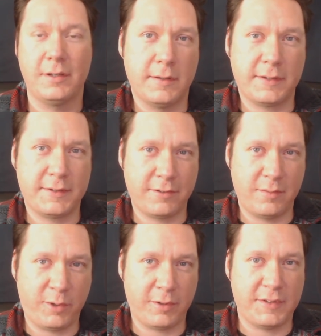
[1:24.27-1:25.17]
It's also
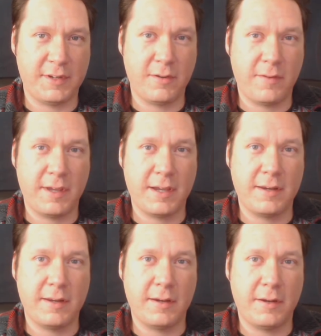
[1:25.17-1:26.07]
important to note
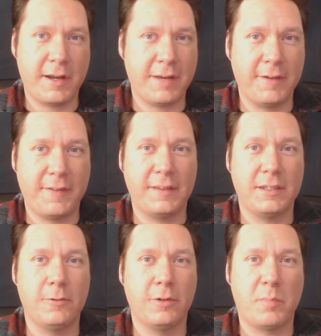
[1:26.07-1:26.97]
that not everything that
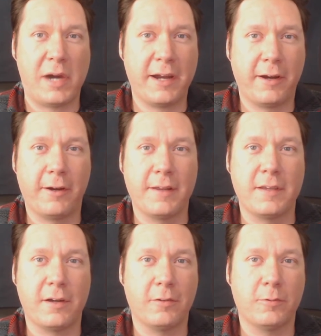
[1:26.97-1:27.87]
you admire in
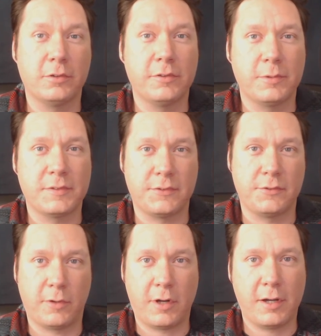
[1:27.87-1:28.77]
the art world was
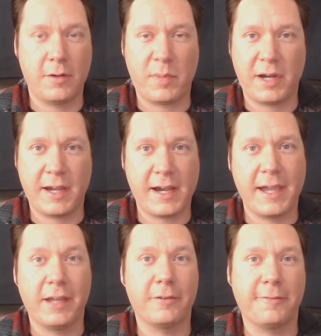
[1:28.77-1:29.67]
drawn by
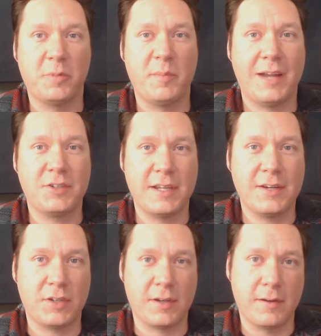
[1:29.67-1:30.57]
eye or from
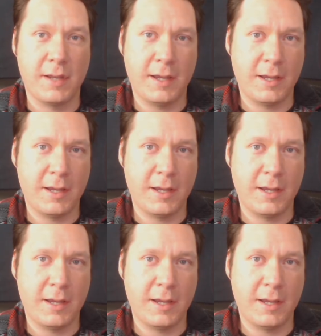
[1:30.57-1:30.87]
imagination.